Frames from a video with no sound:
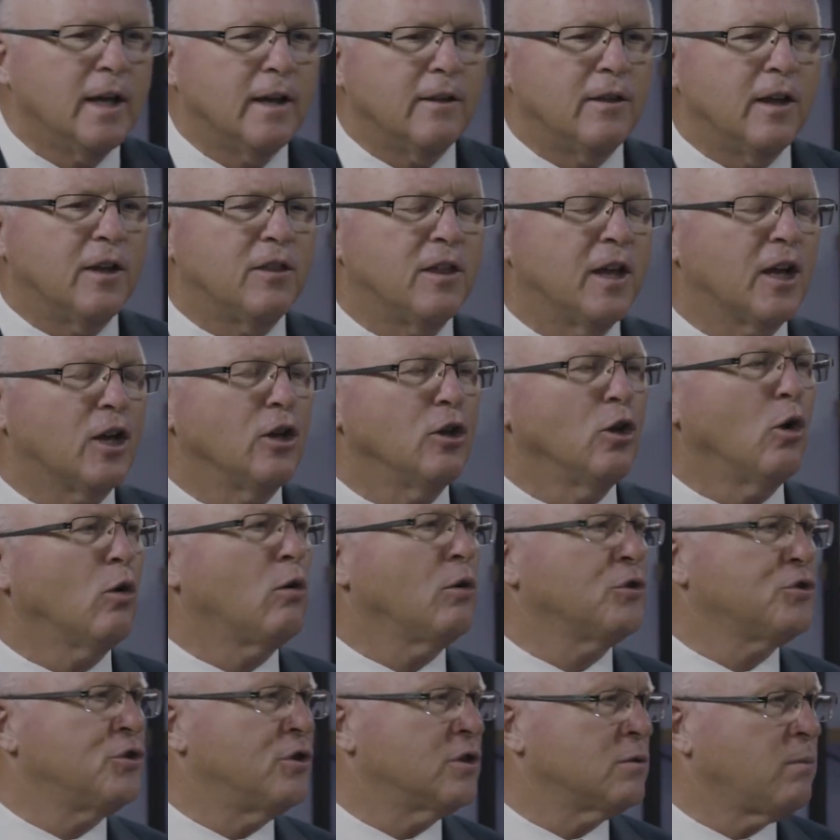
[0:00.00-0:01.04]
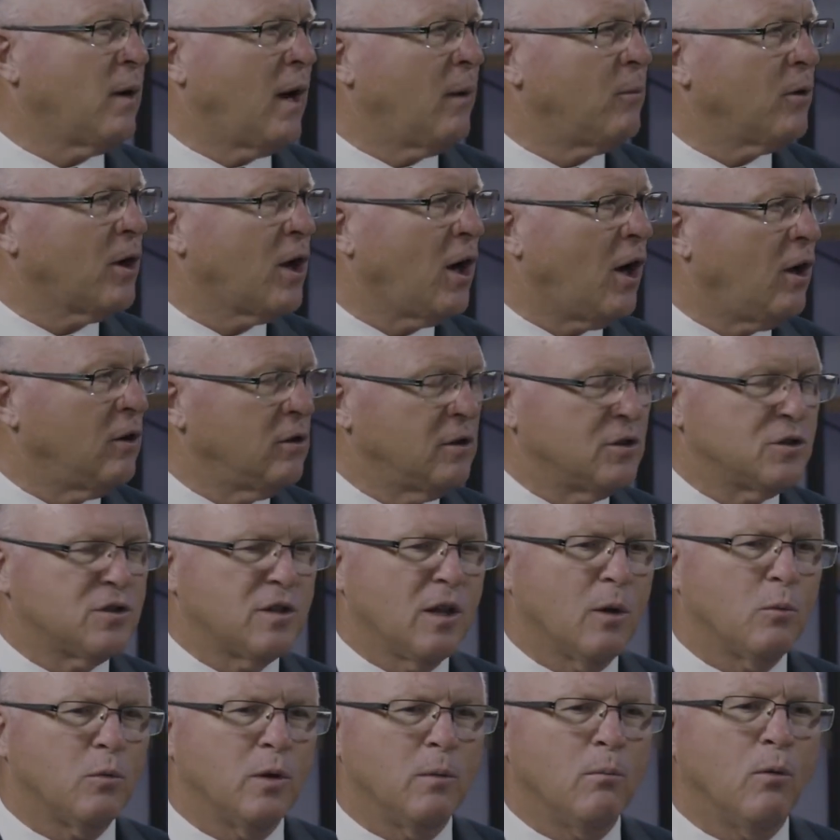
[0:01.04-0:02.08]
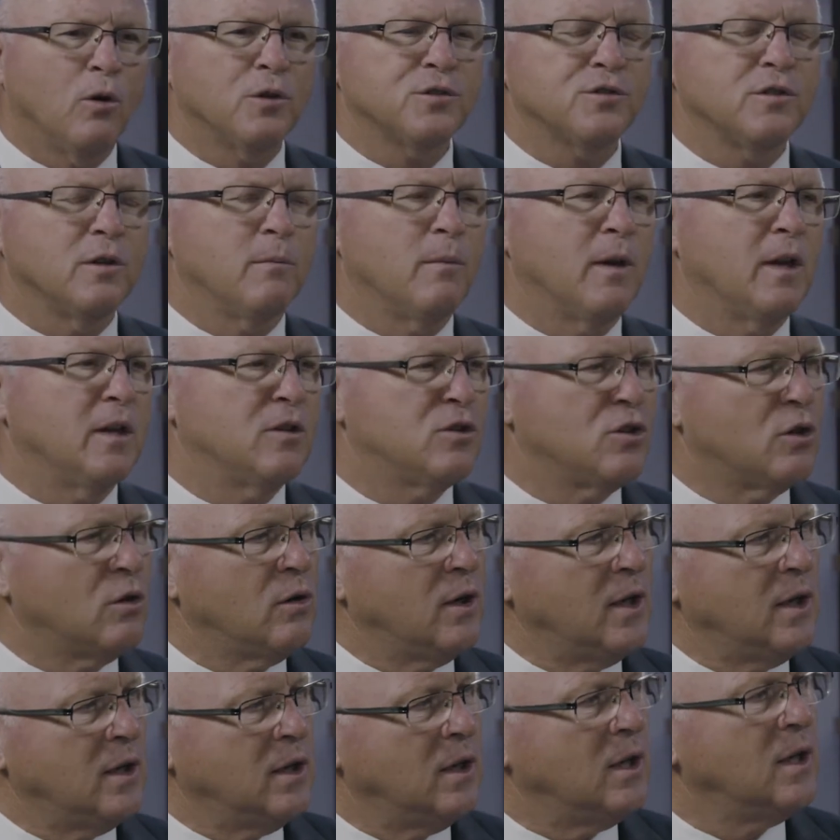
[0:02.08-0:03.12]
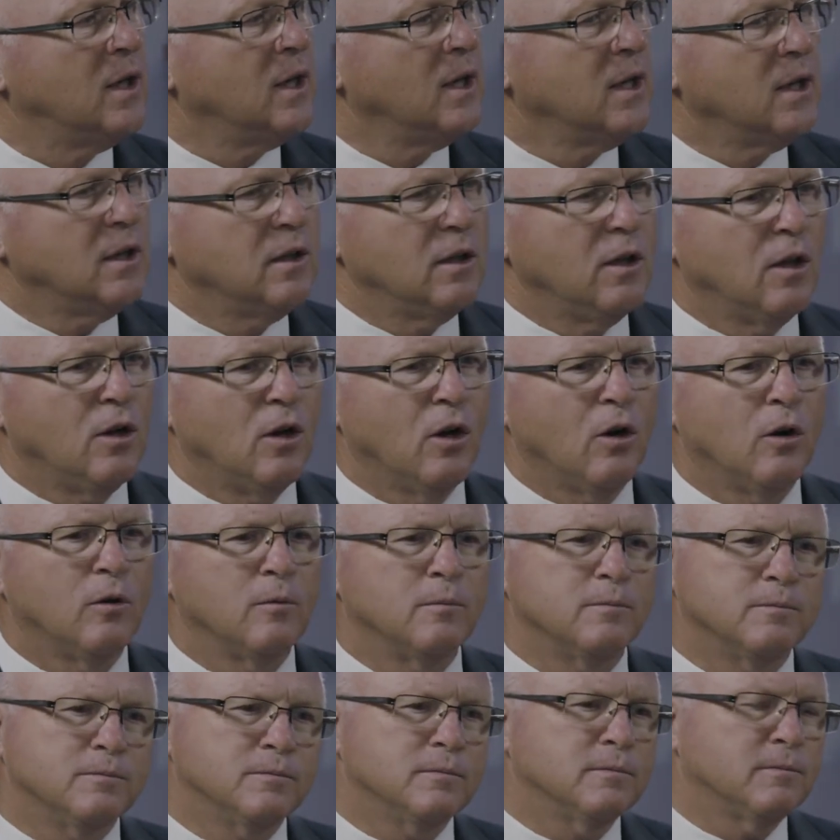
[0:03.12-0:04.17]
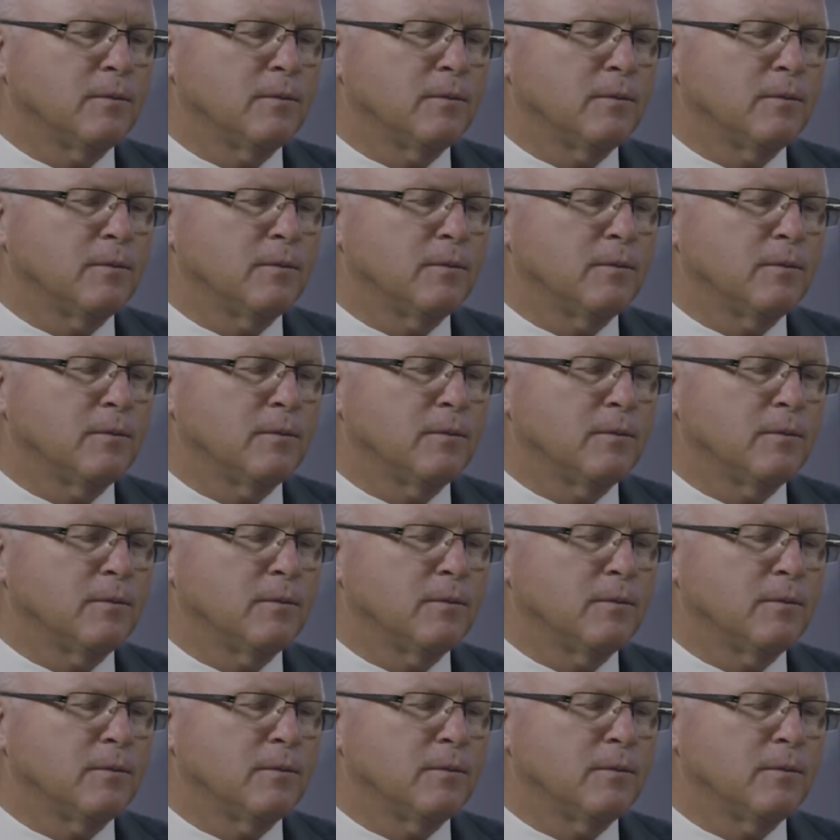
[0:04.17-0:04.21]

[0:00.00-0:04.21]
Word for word: they think a local church Bible college that we mostly major in, you know,